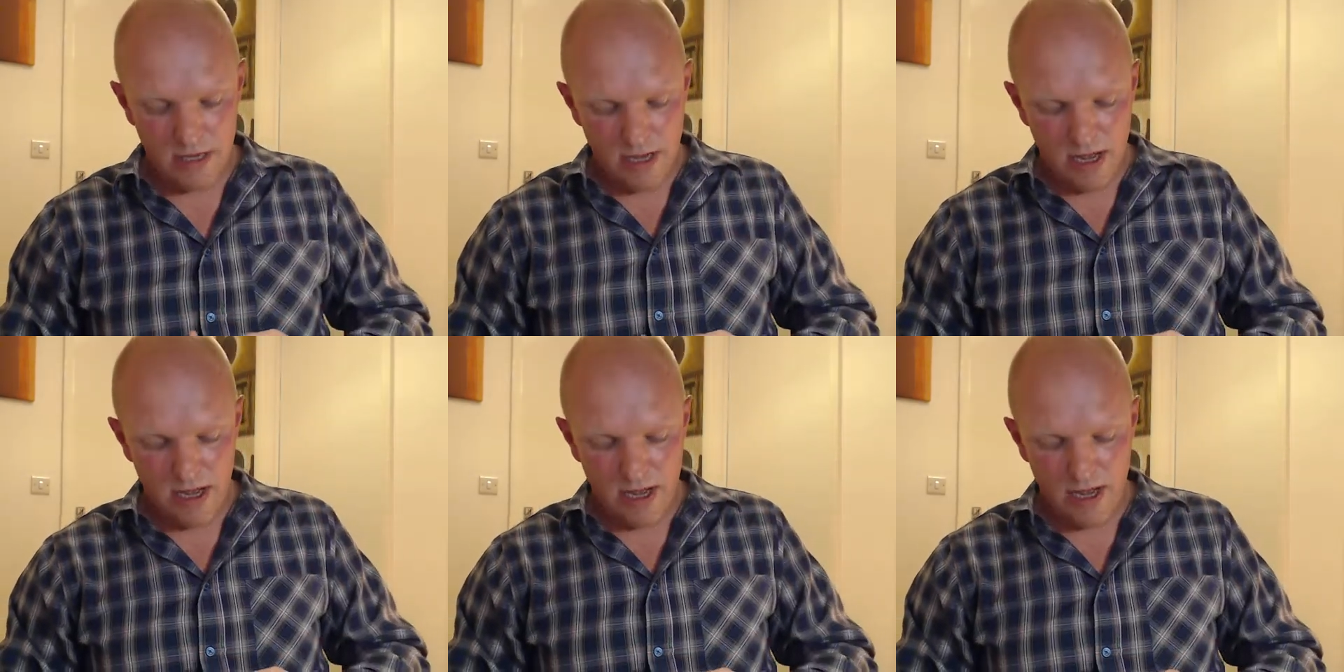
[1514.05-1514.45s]

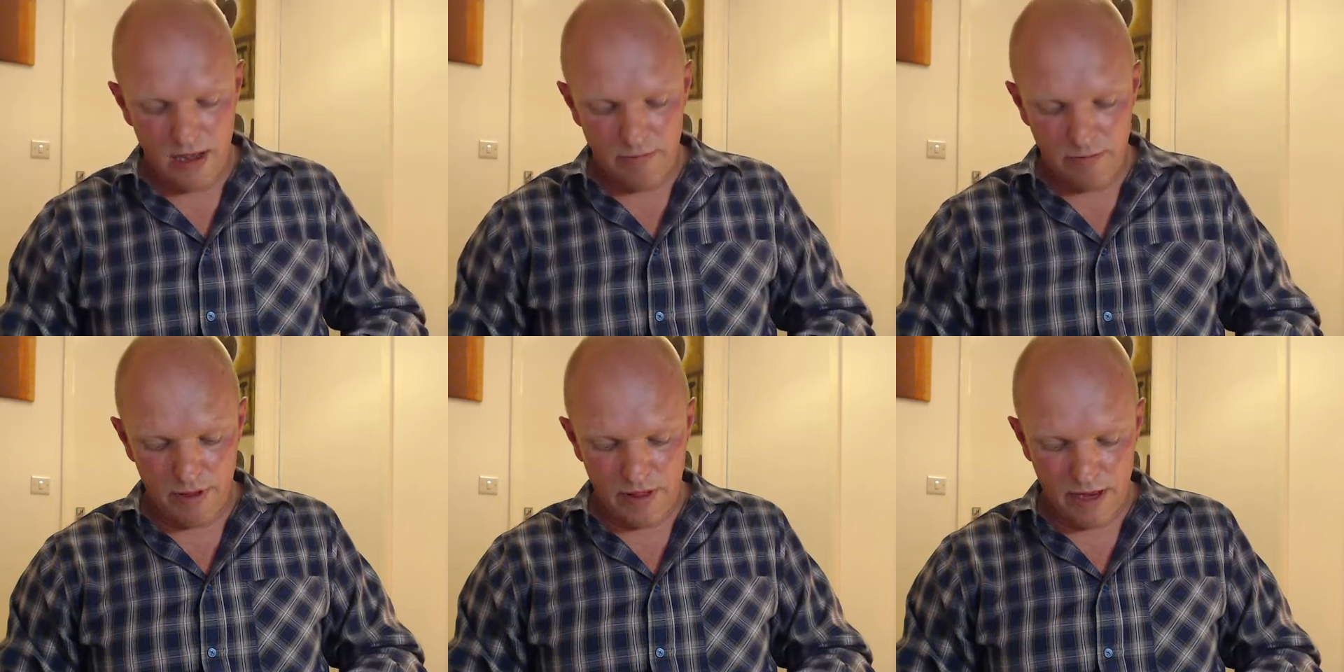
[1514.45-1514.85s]

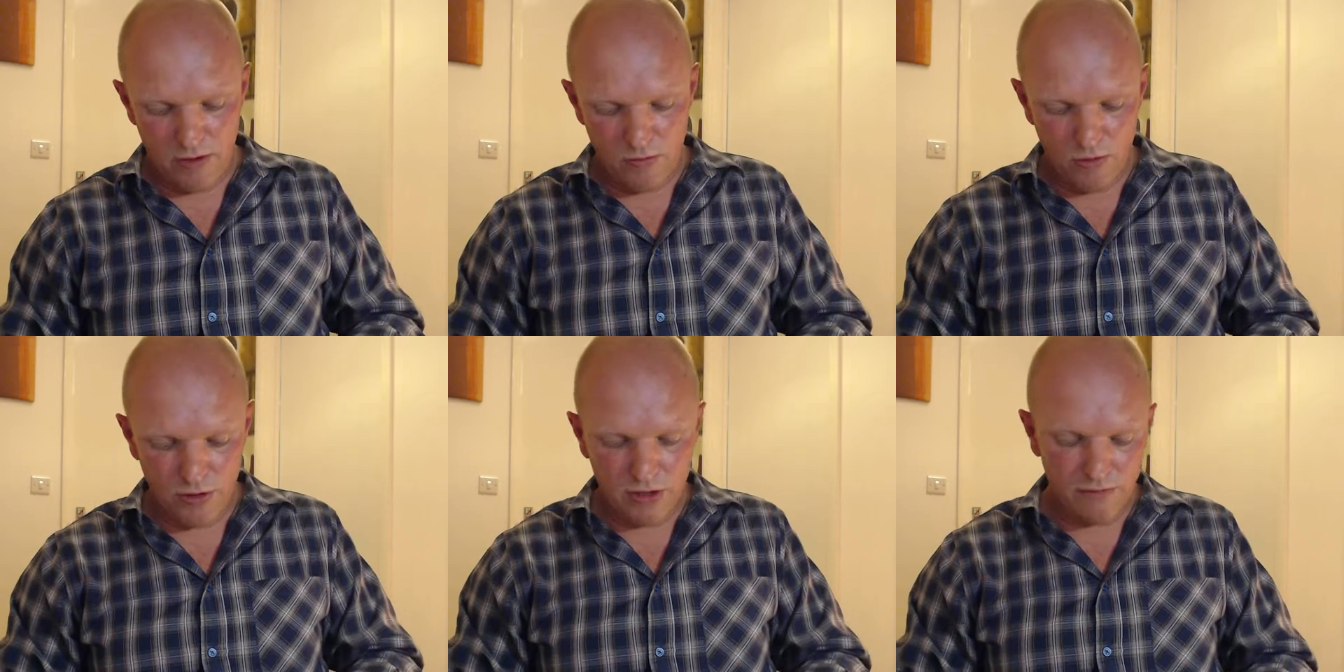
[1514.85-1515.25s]
but they're
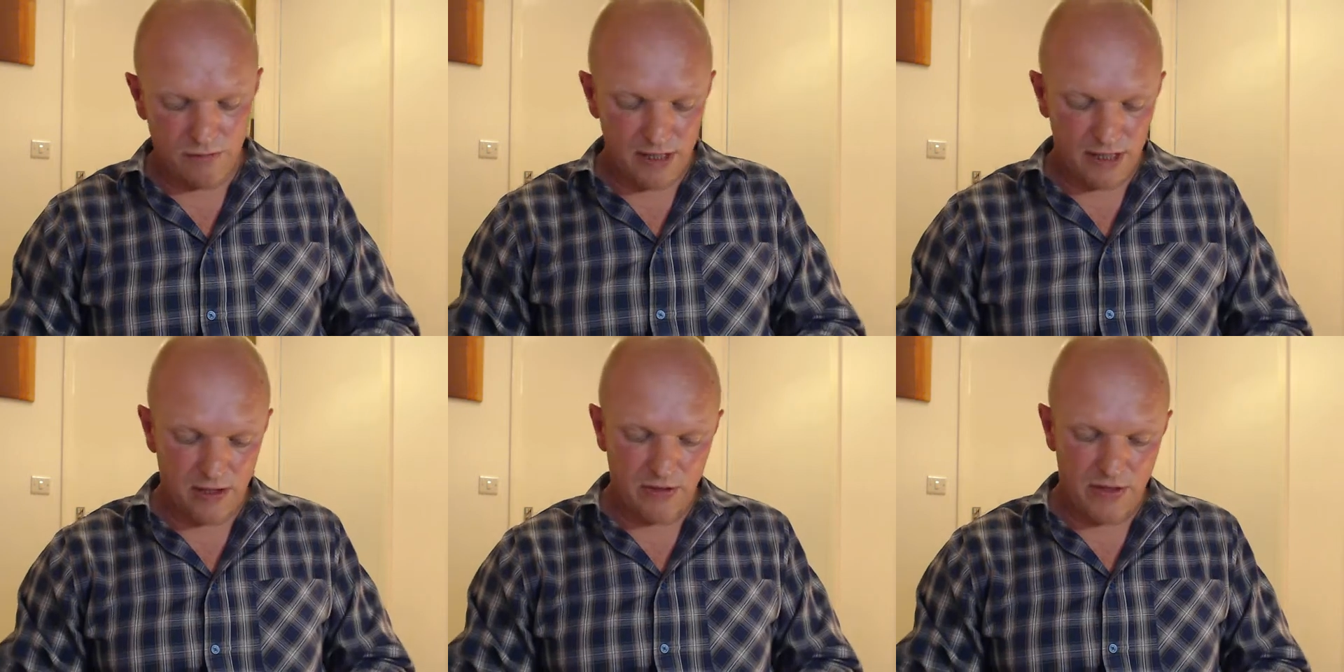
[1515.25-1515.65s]
a
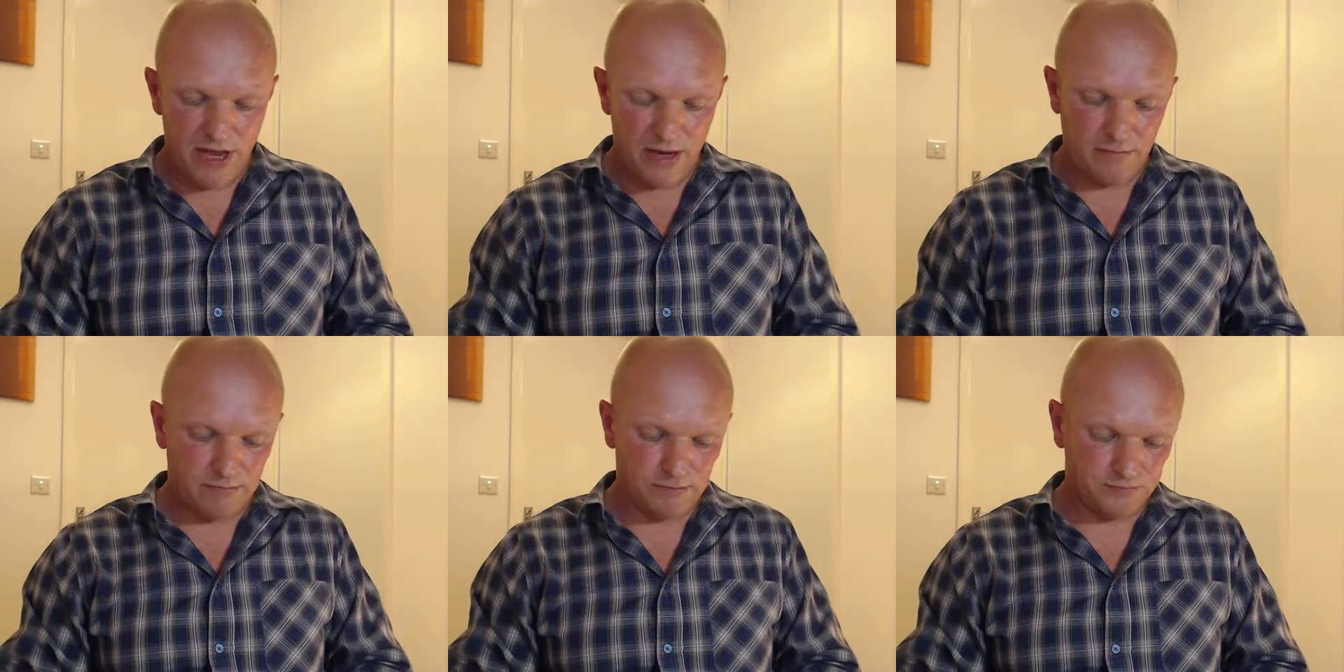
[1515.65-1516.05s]
wonderful little
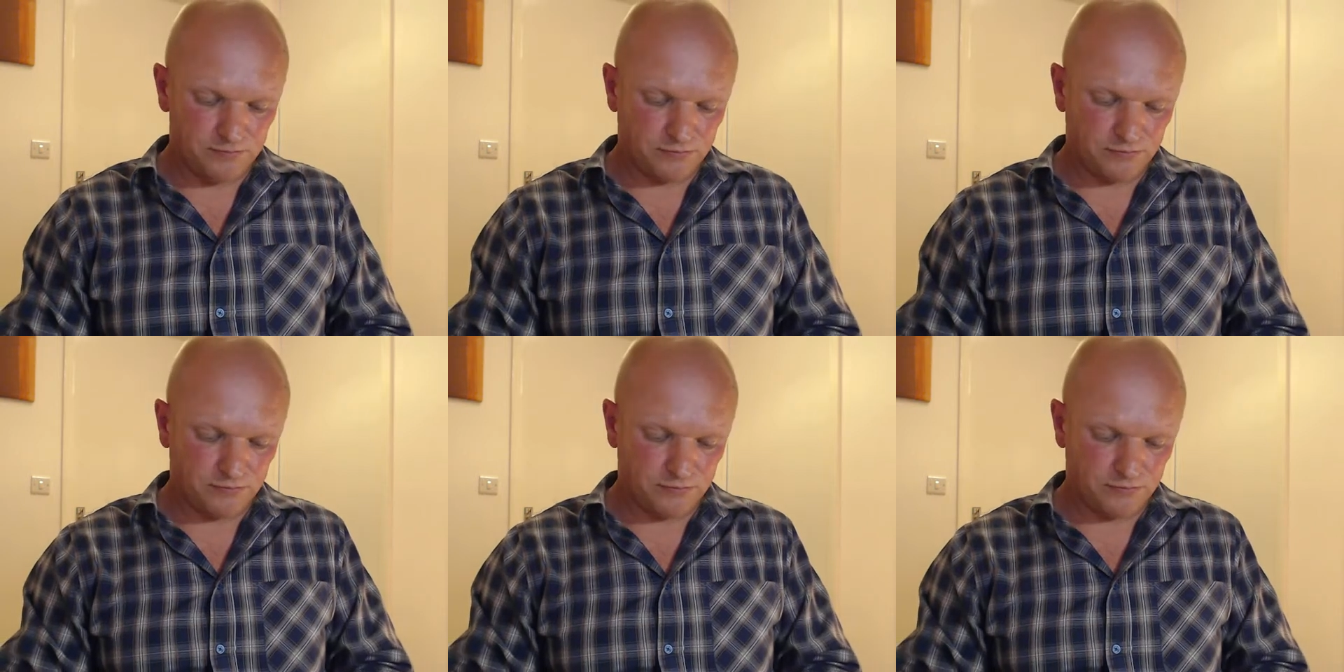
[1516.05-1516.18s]
thing.